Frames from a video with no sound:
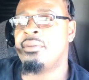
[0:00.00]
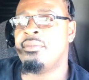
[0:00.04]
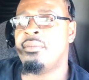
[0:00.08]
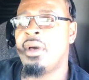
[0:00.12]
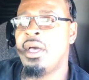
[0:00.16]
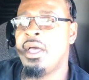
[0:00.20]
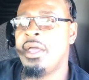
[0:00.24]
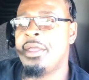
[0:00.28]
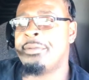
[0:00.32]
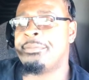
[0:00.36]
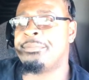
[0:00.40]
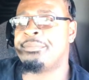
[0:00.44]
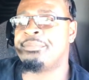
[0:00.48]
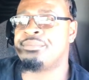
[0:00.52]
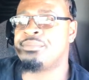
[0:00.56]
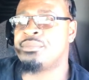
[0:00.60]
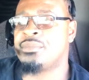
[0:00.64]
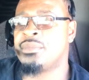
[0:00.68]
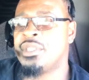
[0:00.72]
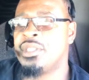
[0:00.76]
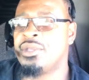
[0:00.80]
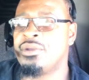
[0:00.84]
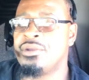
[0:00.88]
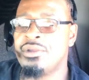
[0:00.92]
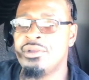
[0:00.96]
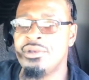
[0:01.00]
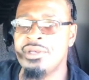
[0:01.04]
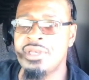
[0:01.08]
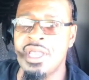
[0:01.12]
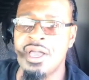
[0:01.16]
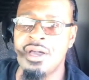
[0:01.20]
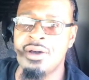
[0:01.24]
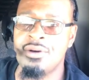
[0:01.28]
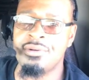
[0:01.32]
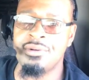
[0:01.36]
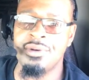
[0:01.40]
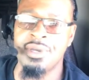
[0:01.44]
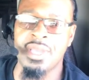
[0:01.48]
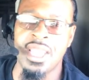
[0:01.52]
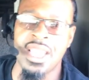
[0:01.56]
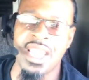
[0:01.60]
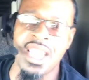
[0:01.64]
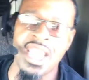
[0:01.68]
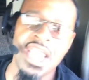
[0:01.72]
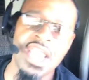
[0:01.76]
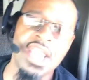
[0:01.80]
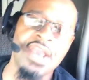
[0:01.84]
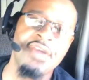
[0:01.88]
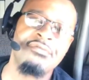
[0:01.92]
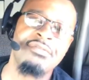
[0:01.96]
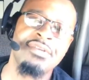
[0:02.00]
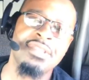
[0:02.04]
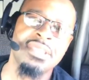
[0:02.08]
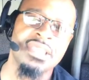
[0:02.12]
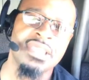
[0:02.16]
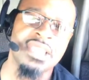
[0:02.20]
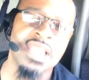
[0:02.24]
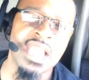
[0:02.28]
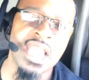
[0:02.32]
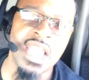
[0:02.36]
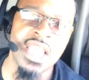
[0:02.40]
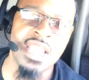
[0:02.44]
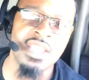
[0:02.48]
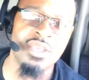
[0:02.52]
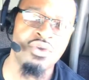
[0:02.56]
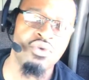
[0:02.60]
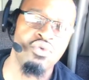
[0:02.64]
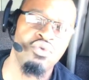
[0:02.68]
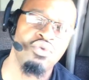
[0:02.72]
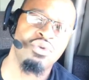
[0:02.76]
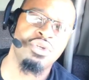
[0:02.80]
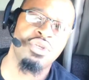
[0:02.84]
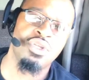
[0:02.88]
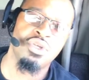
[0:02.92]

But do you know everything you